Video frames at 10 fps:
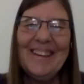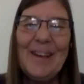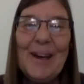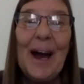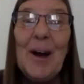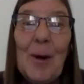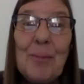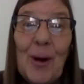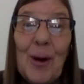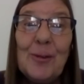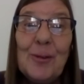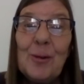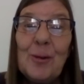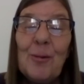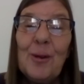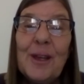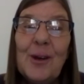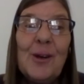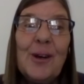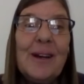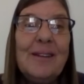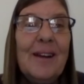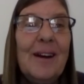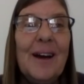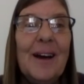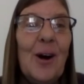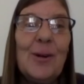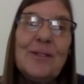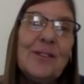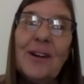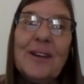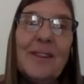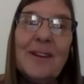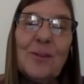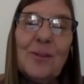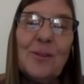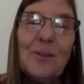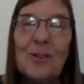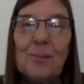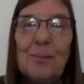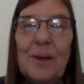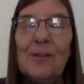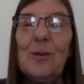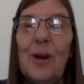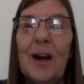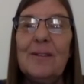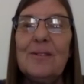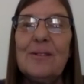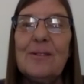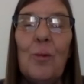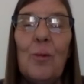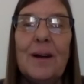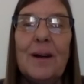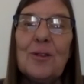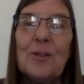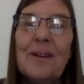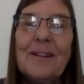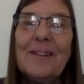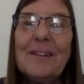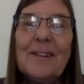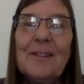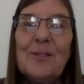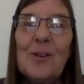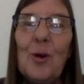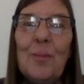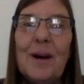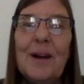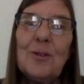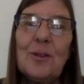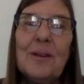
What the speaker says: I hope you're all doing really good. I always tell you this, but I just miss you guys so much. So much.